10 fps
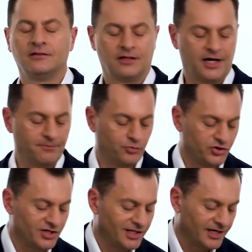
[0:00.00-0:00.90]
I
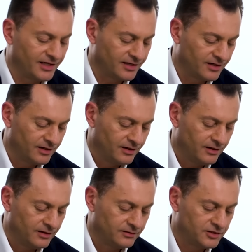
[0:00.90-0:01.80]
personally like
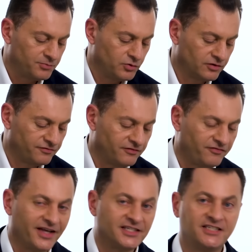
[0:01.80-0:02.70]
this beautiful,
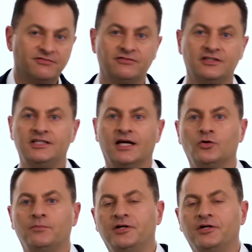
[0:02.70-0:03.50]
fancy, vivid yellow pear